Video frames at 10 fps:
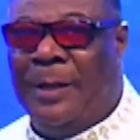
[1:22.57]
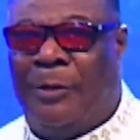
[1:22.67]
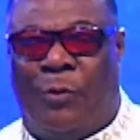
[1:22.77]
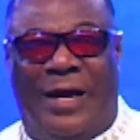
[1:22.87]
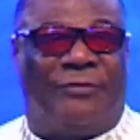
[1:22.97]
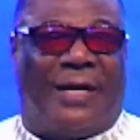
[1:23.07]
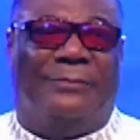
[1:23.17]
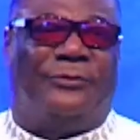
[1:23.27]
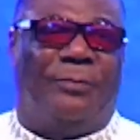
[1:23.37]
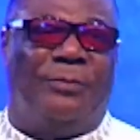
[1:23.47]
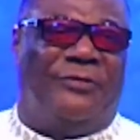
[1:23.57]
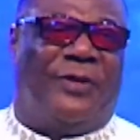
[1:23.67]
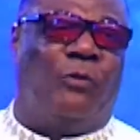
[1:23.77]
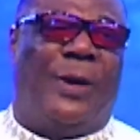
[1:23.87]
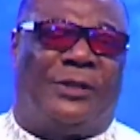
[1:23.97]
We have come from different
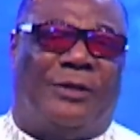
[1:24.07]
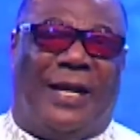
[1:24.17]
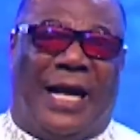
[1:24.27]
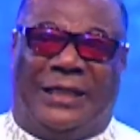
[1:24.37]
walks of life